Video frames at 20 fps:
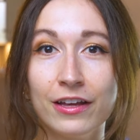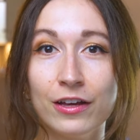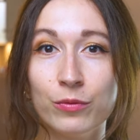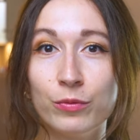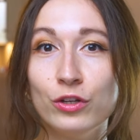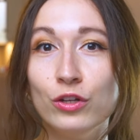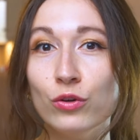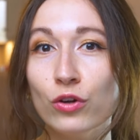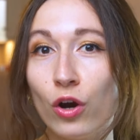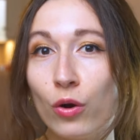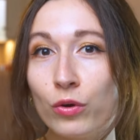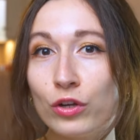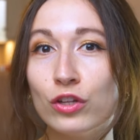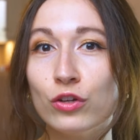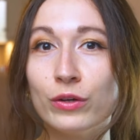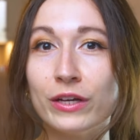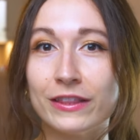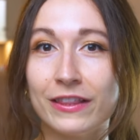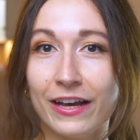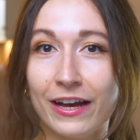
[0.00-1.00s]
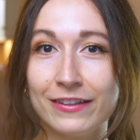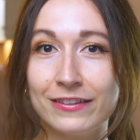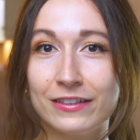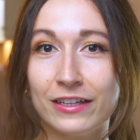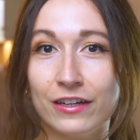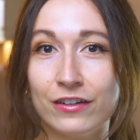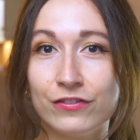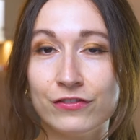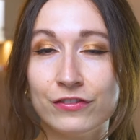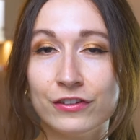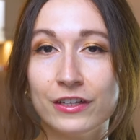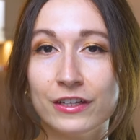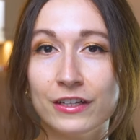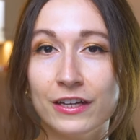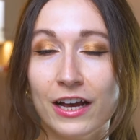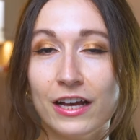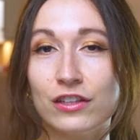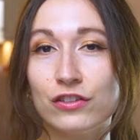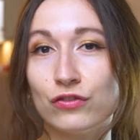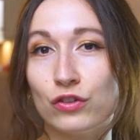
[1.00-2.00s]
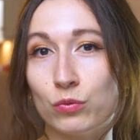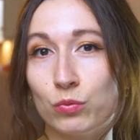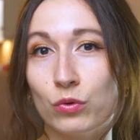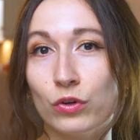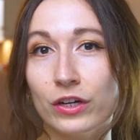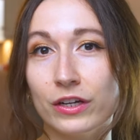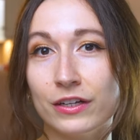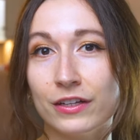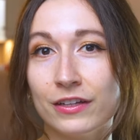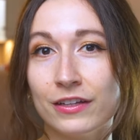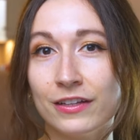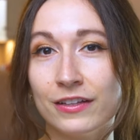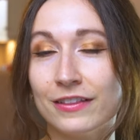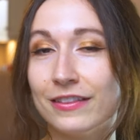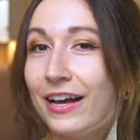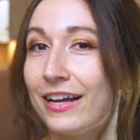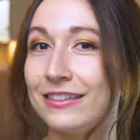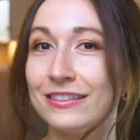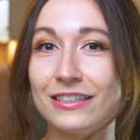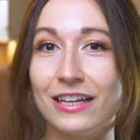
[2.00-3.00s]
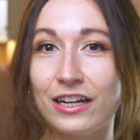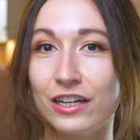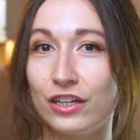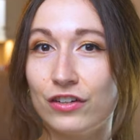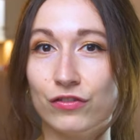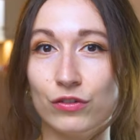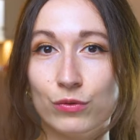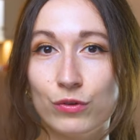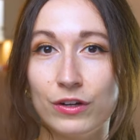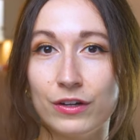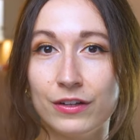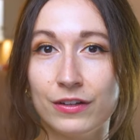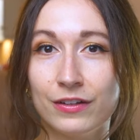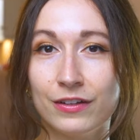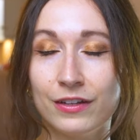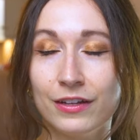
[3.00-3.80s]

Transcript: When you go and you get that stuff as a reward, that's not a good reward.